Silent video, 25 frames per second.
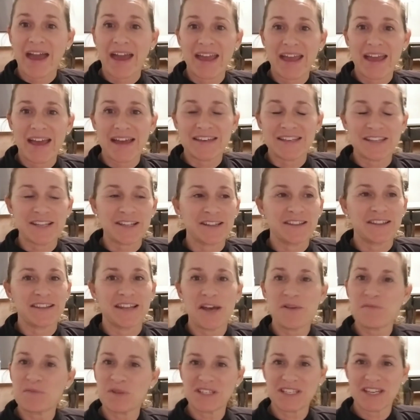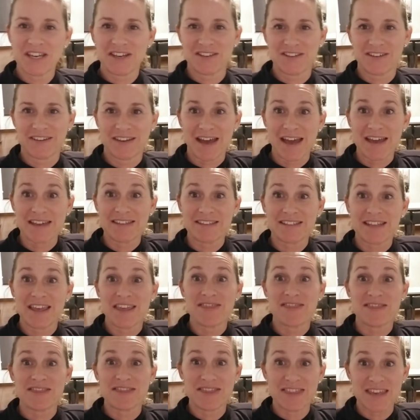And let me tell you guys,
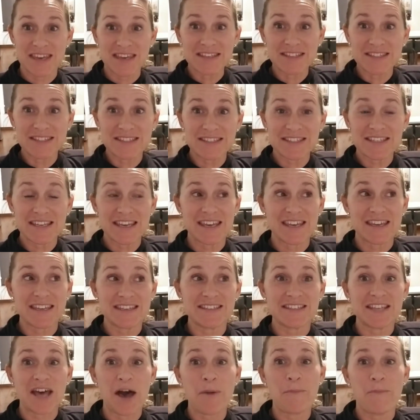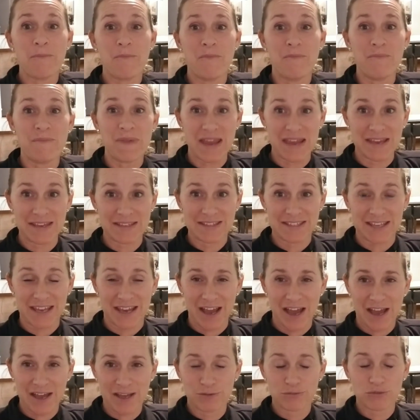this is
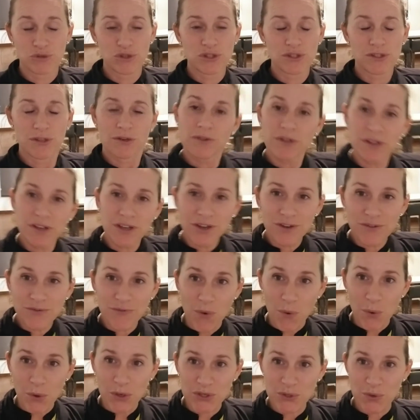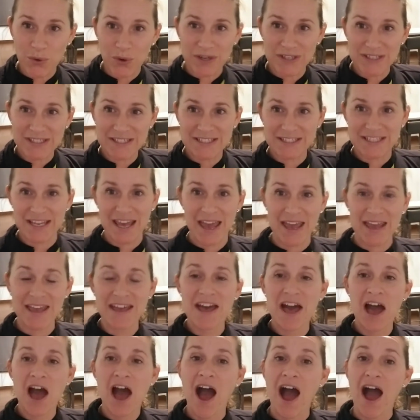amazing. I am so looking forward to our
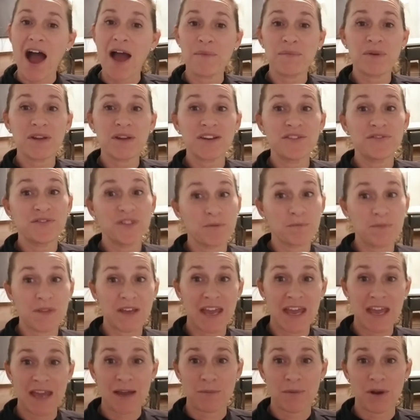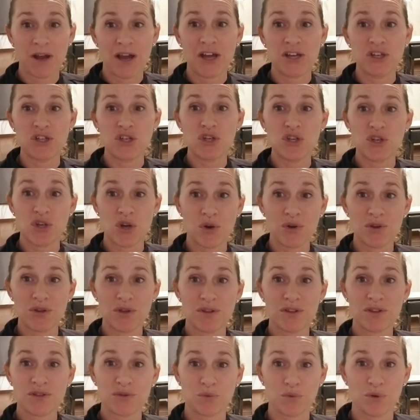stay. I'm gonna flip the camera and show
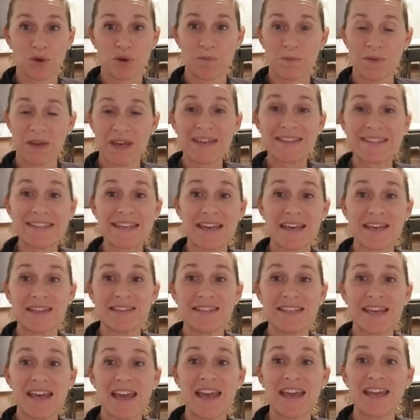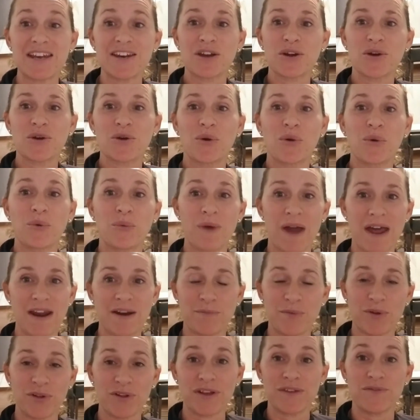you this room because it's incredible.